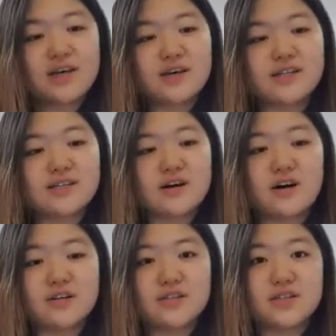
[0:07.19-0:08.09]
It's
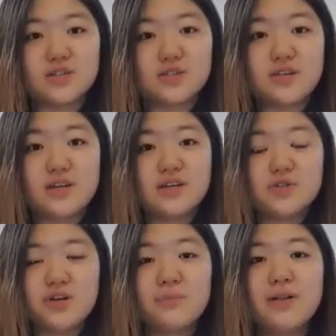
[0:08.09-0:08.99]
called
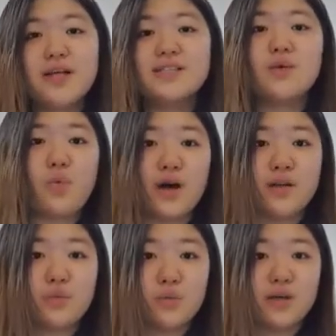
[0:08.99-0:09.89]
Trumpet Lesson
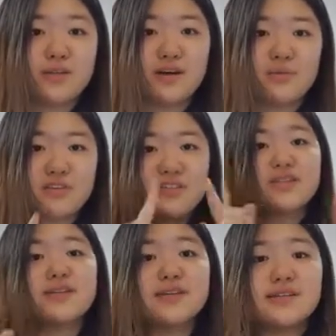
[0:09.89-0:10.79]
1 with a
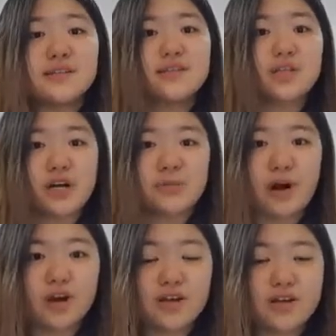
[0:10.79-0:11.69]
parentheses Claire
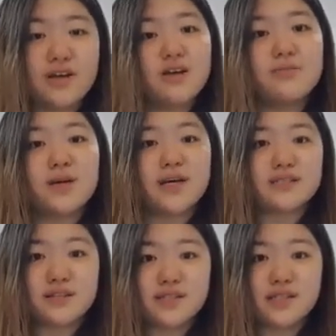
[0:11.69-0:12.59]
Park, because
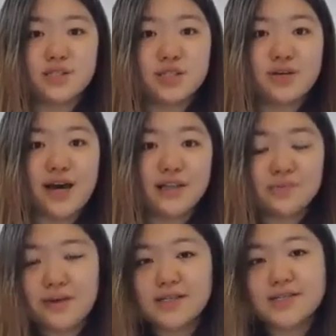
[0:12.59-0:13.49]
it'll teach you how
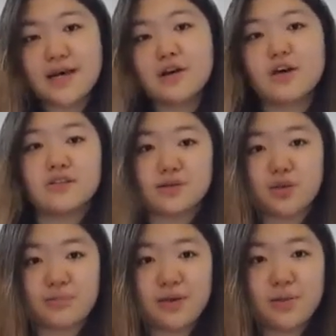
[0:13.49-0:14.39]
to make sound on the
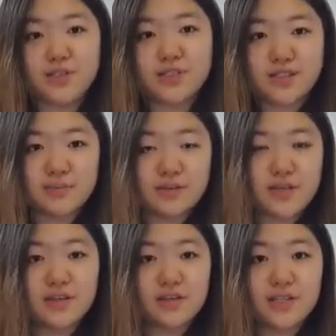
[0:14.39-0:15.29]
trumpet, which is
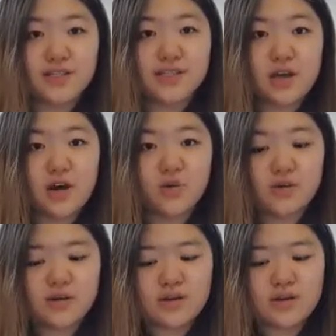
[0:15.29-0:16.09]
something you need to know,